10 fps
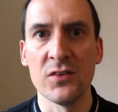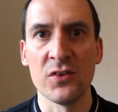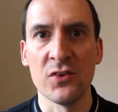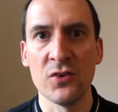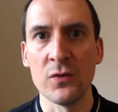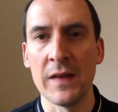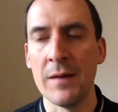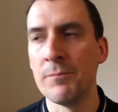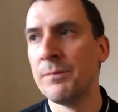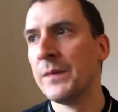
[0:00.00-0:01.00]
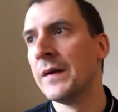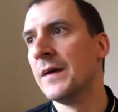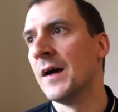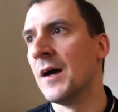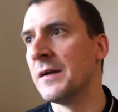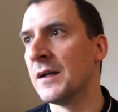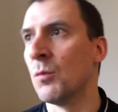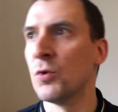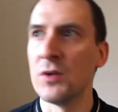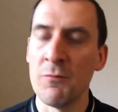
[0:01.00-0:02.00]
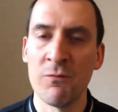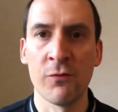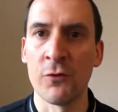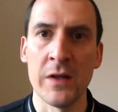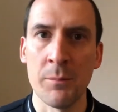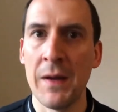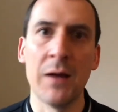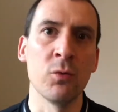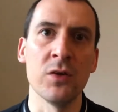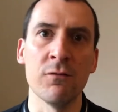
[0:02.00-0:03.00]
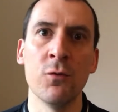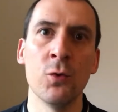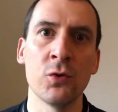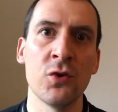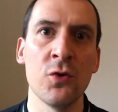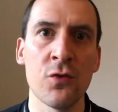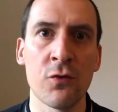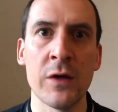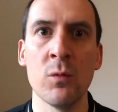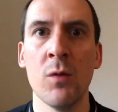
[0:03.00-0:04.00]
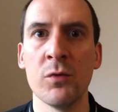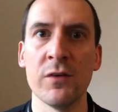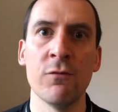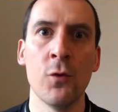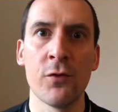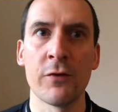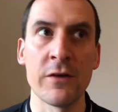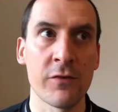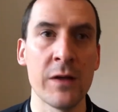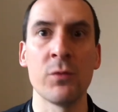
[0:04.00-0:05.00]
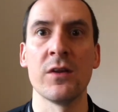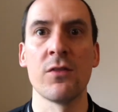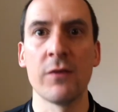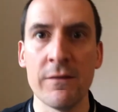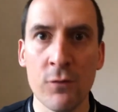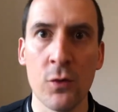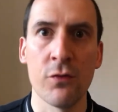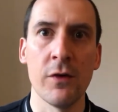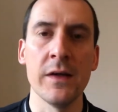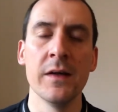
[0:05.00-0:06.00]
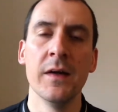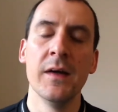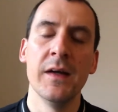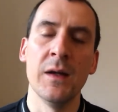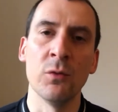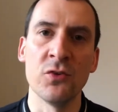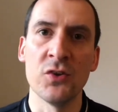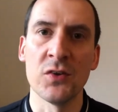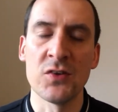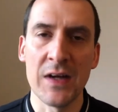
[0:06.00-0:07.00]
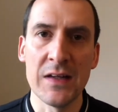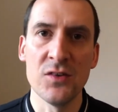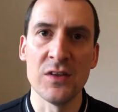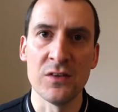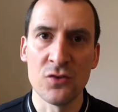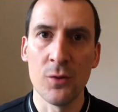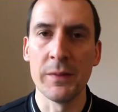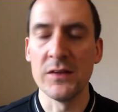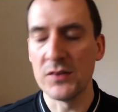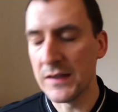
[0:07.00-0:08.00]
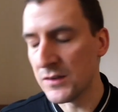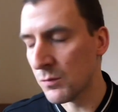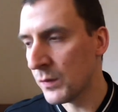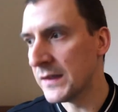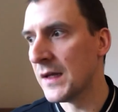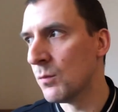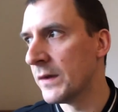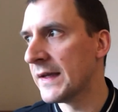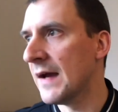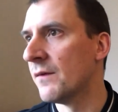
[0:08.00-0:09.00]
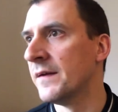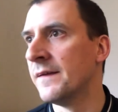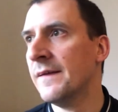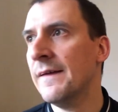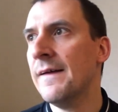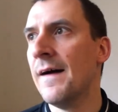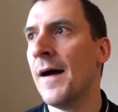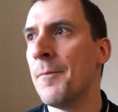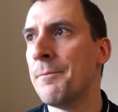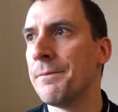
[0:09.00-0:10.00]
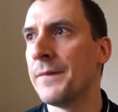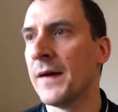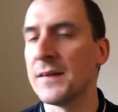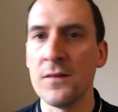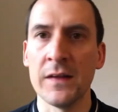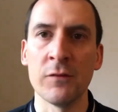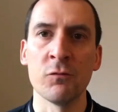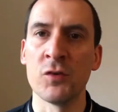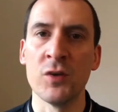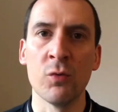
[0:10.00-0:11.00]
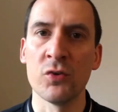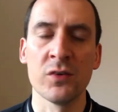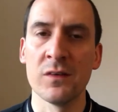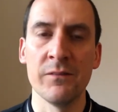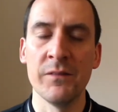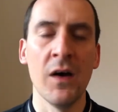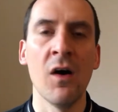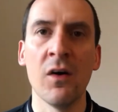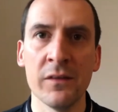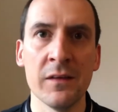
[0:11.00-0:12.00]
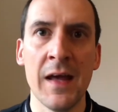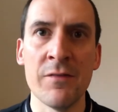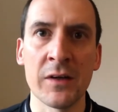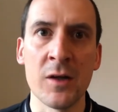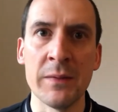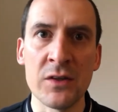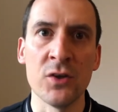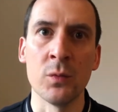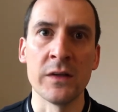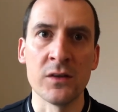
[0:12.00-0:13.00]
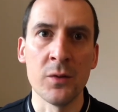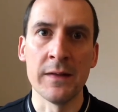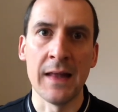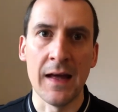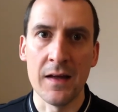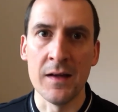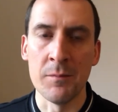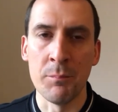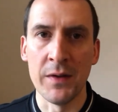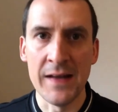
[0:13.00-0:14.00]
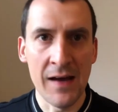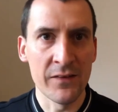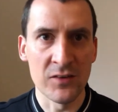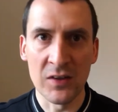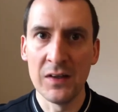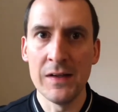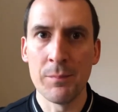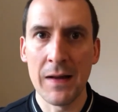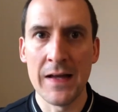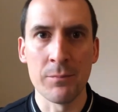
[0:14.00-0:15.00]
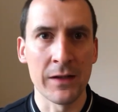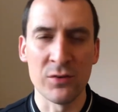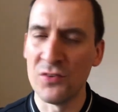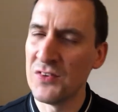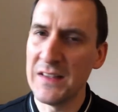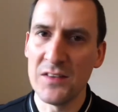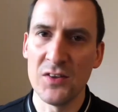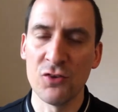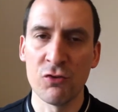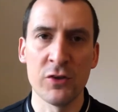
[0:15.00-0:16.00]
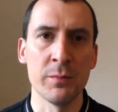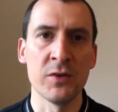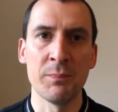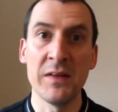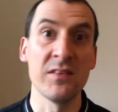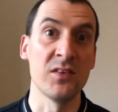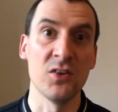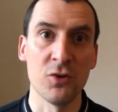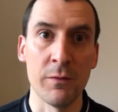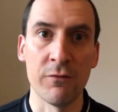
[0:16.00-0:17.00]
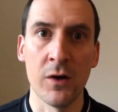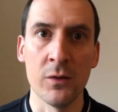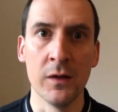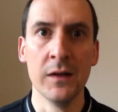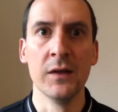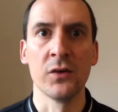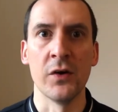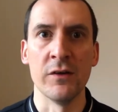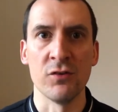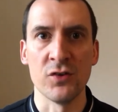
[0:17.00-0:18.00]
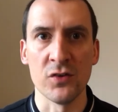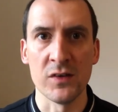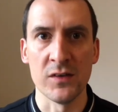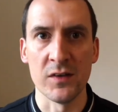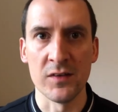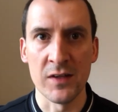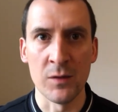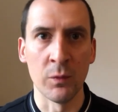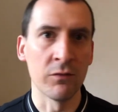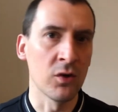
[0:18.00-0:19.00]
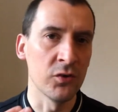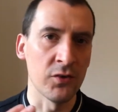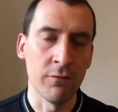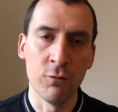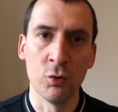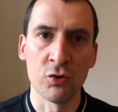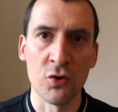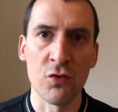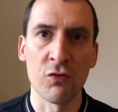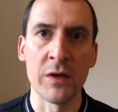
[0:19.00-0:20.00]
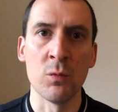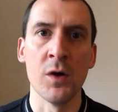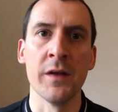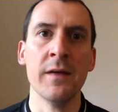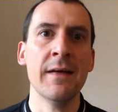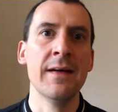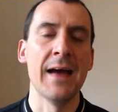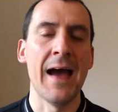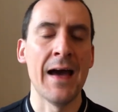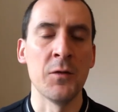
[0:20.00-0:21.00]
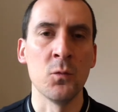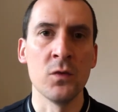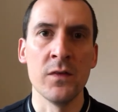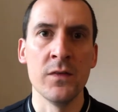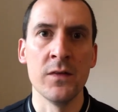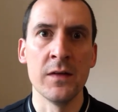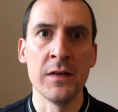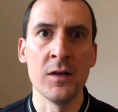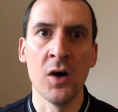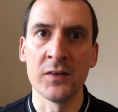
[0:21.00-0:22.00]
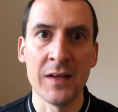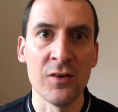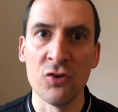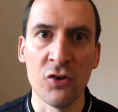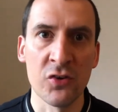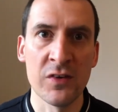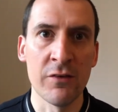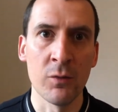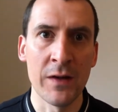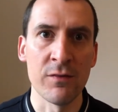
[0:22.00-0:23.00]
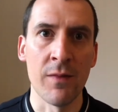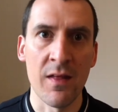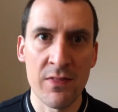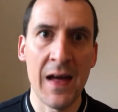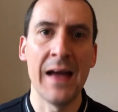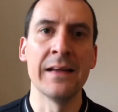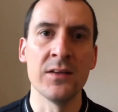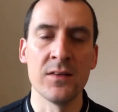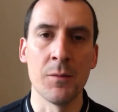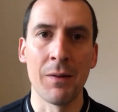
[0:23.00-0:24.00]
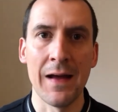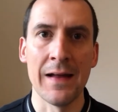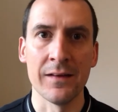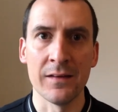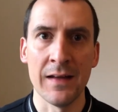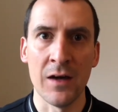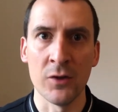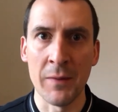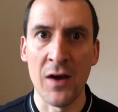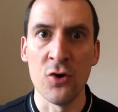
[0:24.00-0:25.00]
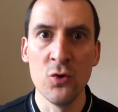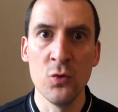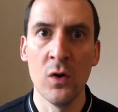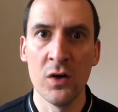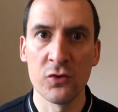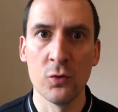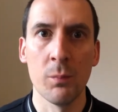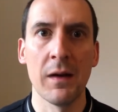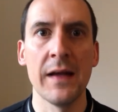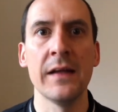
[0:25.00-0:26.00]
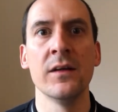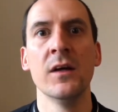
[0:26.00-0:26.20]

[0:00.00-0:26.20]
to suit them. Was it 3 at the back? Was it 4-2-3-1? Was it 4-3-3? Was it 3-4-3? It was just chopping and changing week in, week out. And I don't think results aren't ever going to be good when you're doing that. But now there's a clear plan in place. We've seen it since Christmas, basically since Smith Rowe got introduced into the team. We've gone to 4-2-3-1, and Arteta's not steering away from that. That is the plan now. No matter who Arsenal are playing,